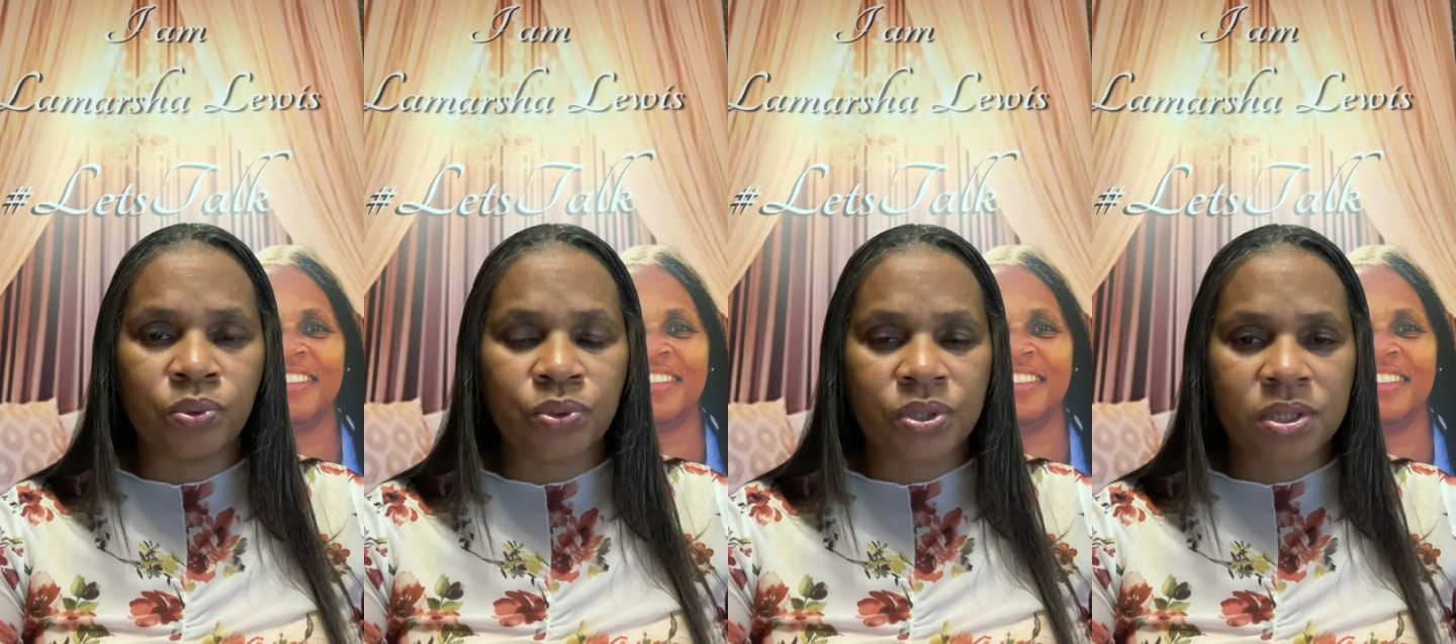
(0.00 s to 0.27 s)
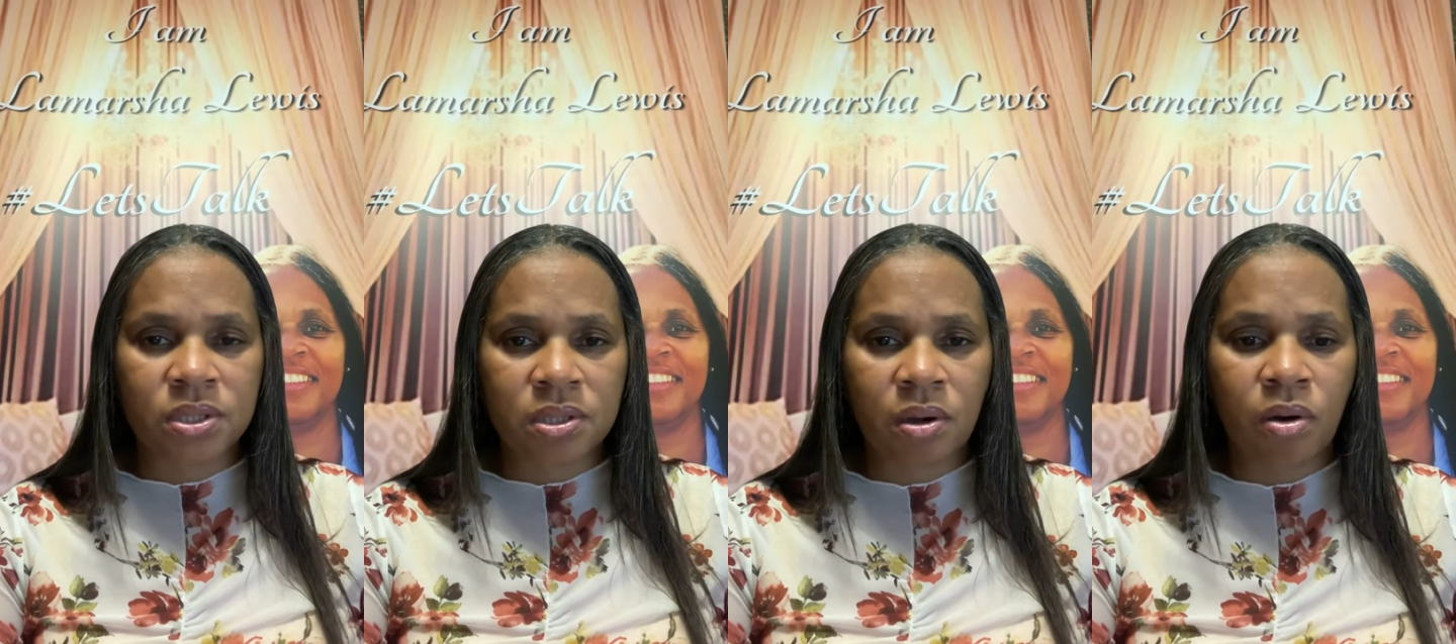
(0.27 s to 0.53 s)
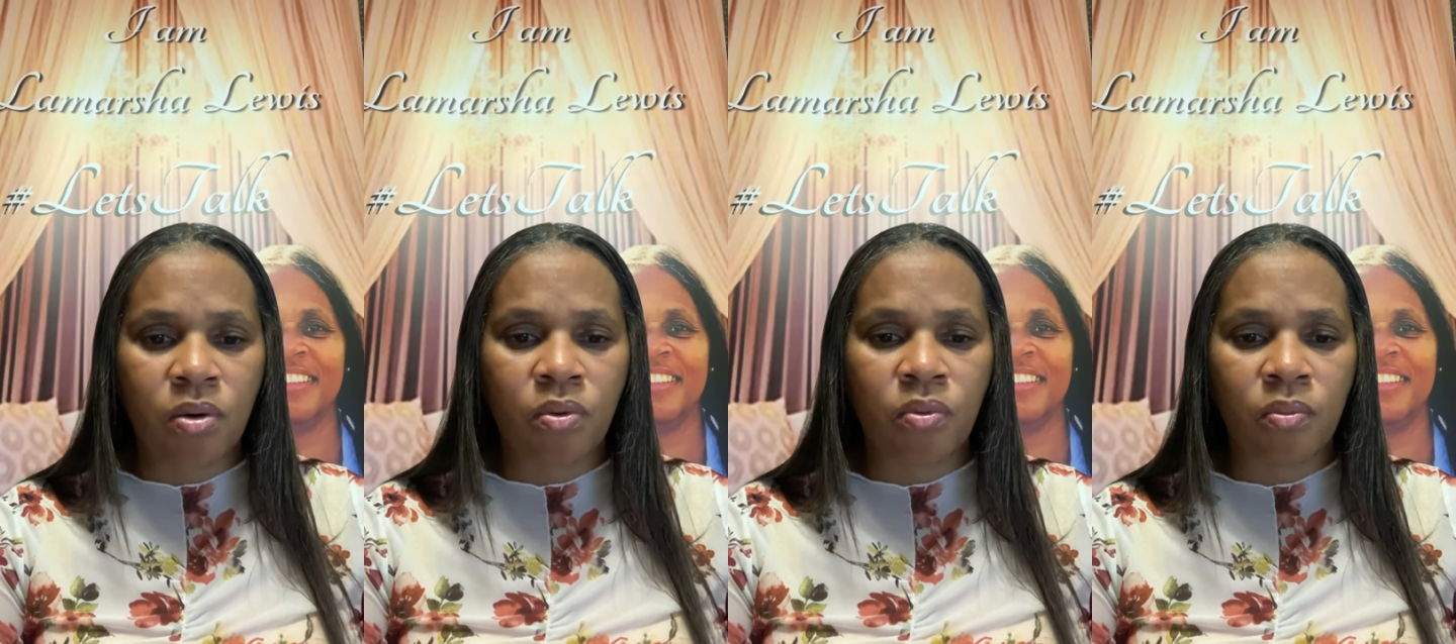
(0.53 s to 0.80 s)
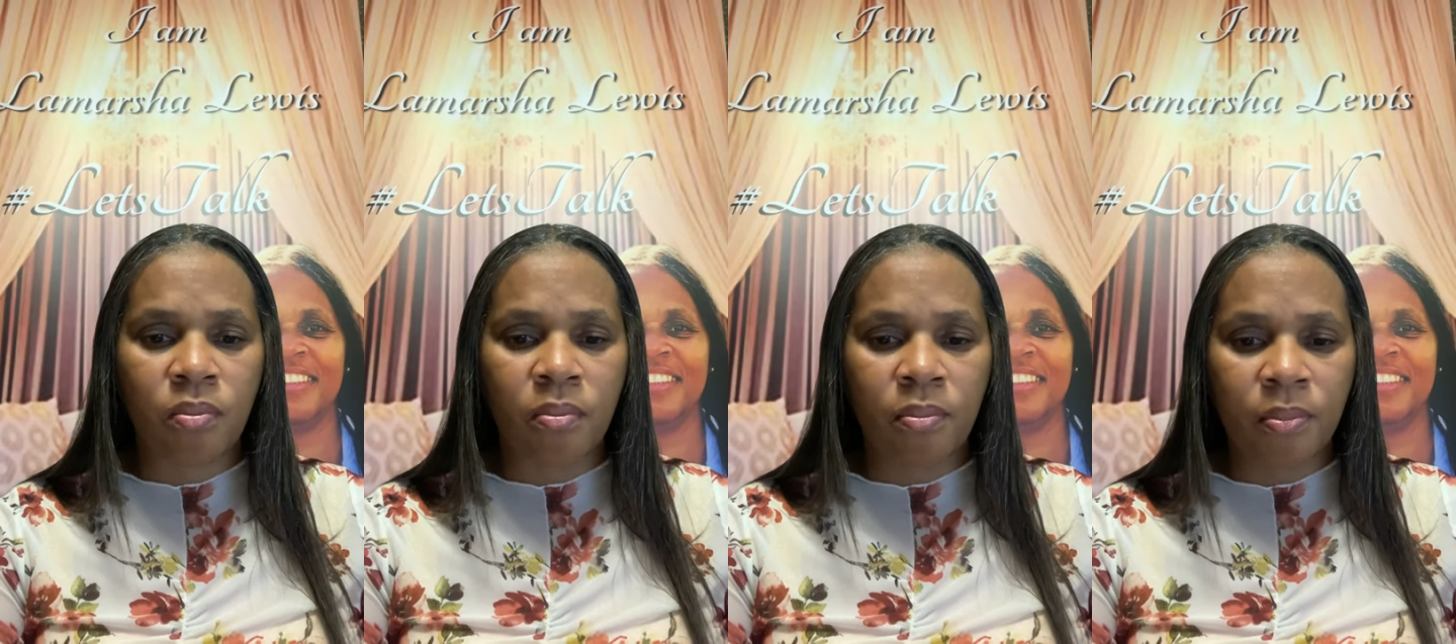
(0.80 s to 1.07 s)
so
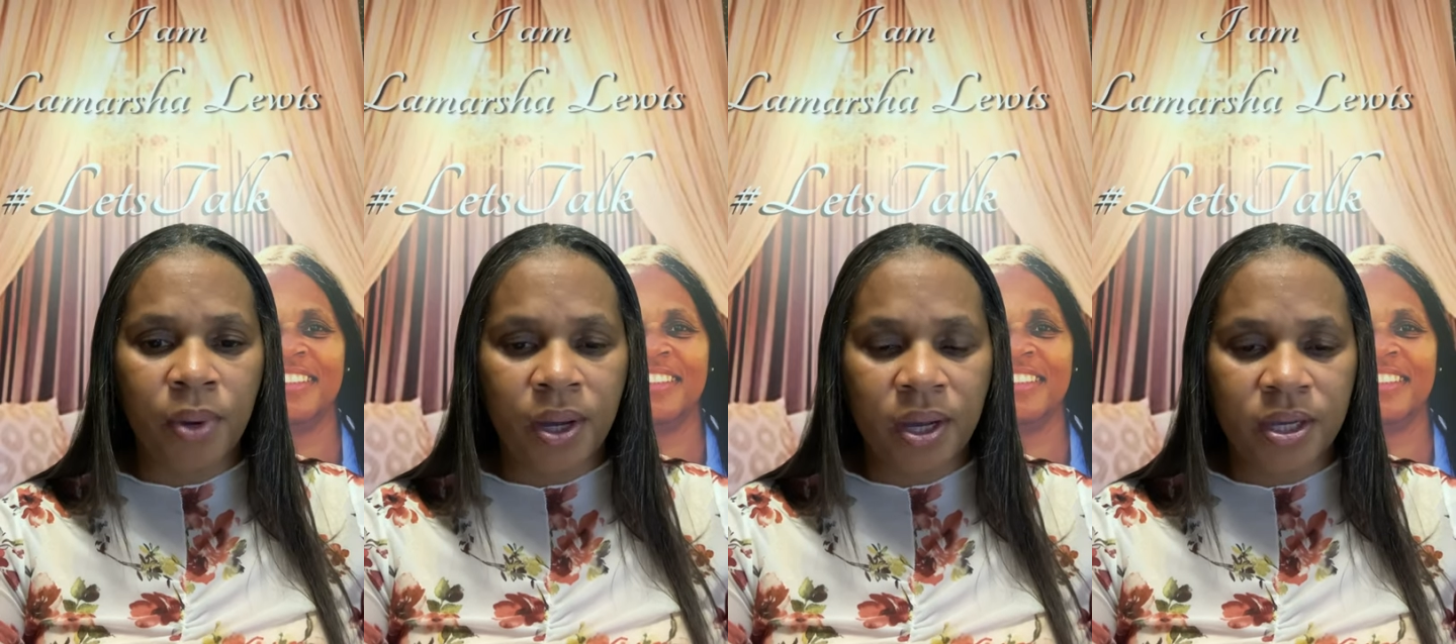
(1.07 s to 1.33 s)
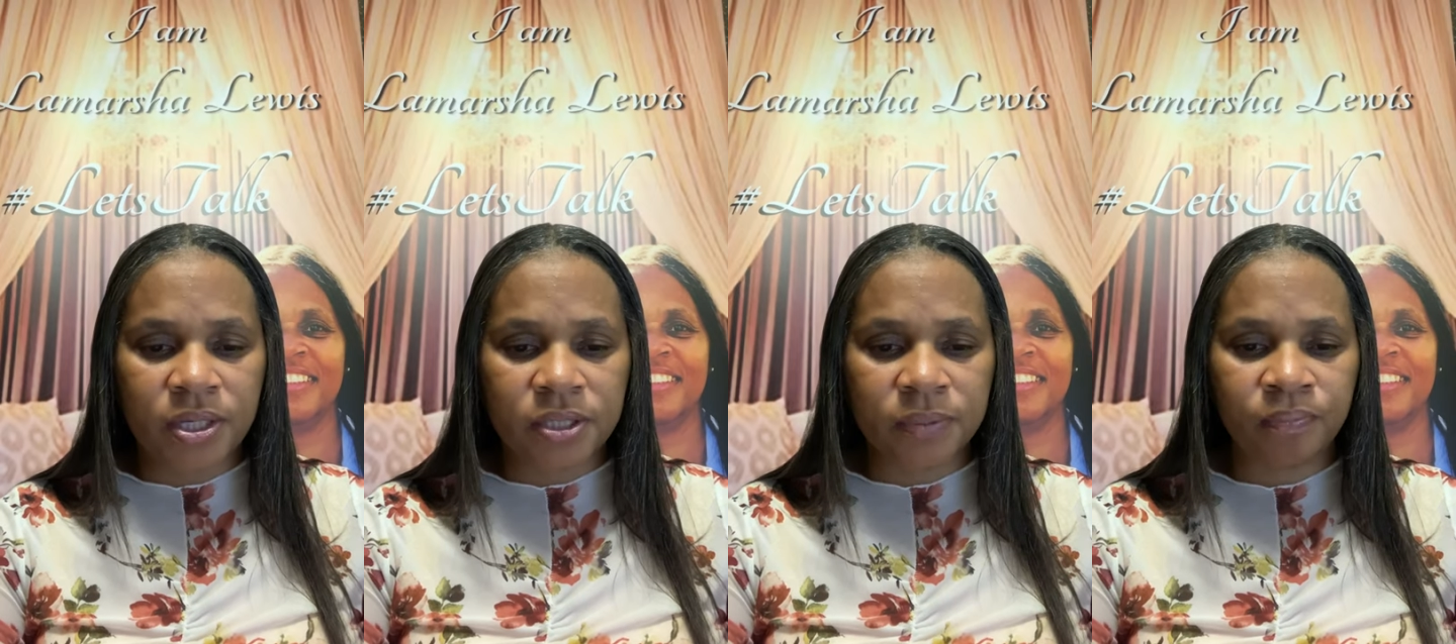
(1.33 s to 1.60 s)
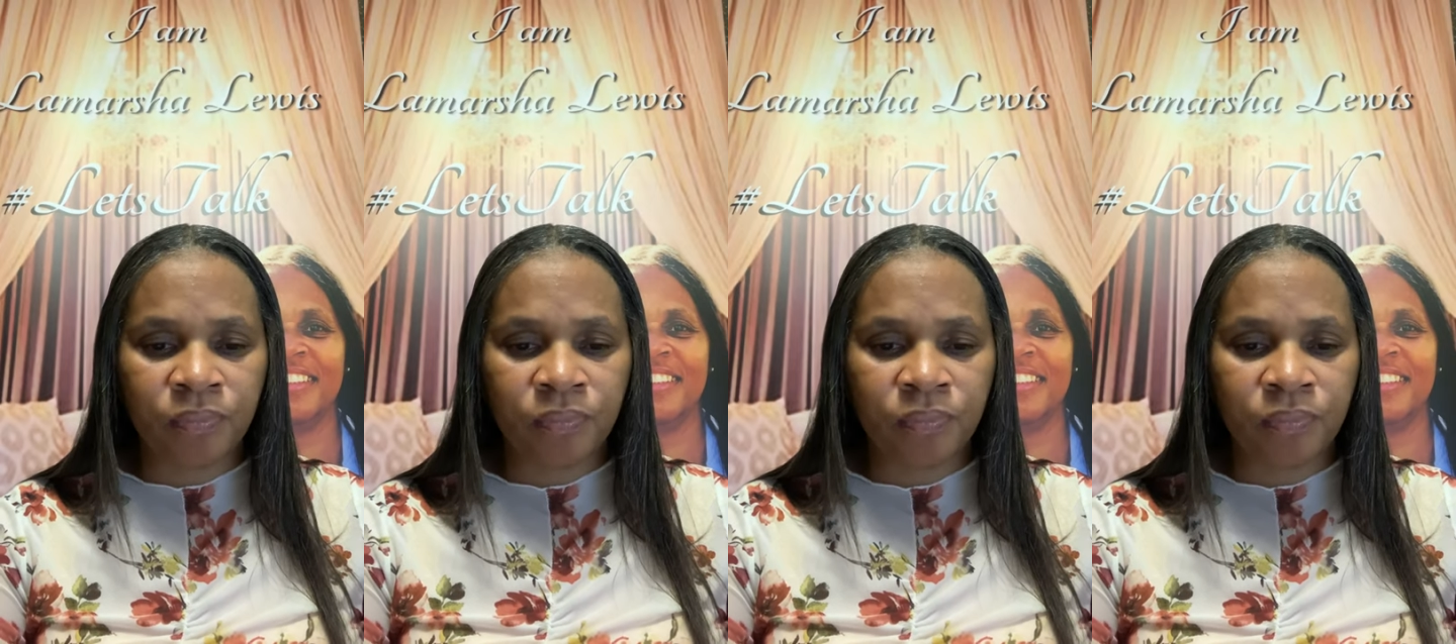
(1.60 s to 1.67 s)
much,